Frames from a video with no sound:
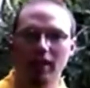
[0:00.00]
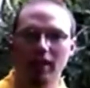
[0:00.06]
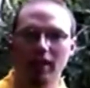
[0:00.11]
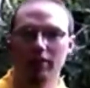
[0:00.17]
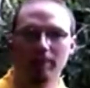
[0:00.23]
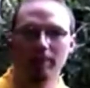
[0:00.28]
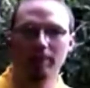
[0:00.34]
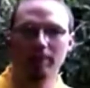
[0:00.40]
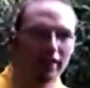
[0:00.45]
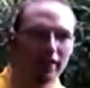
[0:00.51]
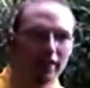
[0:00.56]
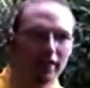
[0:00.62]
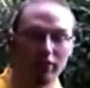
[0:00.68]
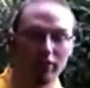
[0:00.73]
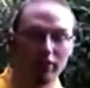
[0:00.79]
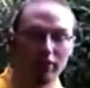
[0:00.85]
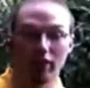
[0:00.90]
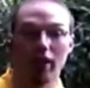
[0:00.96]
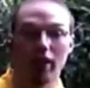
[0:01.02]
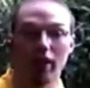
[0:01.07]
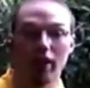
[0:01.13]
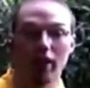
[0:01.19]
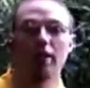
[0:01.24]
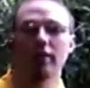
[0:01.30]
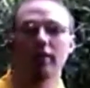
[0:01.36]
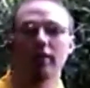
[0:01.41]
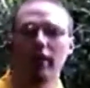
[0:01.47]
because there's a
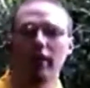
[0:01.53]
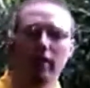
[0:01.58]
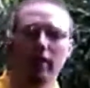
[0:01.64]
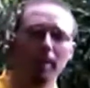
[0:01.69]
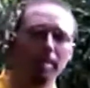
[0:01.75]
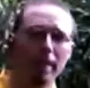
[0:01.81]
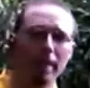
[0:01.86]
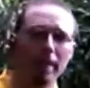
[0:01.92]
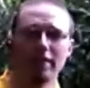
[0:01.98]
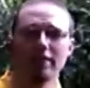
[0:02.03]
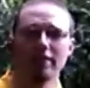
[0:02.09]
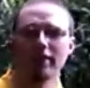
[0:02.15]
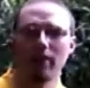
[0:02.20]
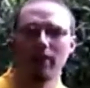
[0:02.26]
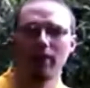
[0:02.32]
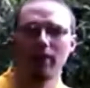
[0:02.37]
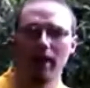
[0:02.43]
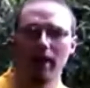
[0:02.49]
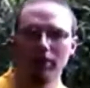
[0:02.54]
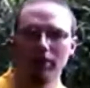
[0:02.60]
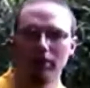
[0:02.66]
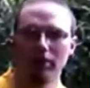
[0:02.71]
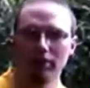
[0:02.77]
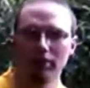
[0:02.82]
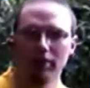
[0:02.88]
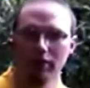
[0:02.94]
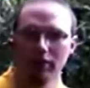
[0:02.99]
lot of amazing raw
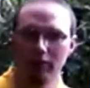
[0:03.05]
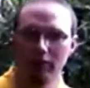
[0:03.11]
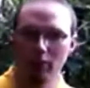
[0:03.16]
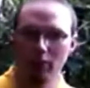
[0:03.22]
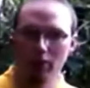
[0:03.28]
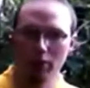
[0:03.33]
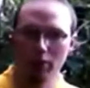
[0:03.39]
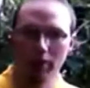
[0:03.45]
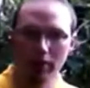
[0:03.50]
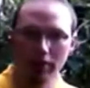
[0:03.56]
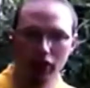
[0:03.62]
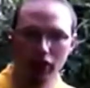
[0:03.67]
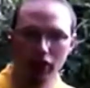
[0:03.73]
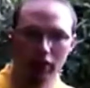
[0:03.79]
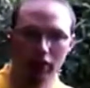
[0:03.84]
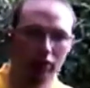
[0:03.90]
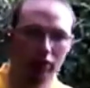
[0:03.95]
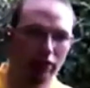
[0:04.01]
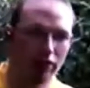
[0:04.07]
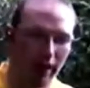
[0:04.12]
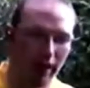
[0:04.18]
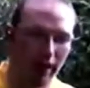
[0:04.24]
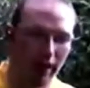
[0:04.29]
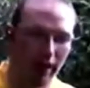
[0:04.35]
produce here. Of course, we're in the jungle, so like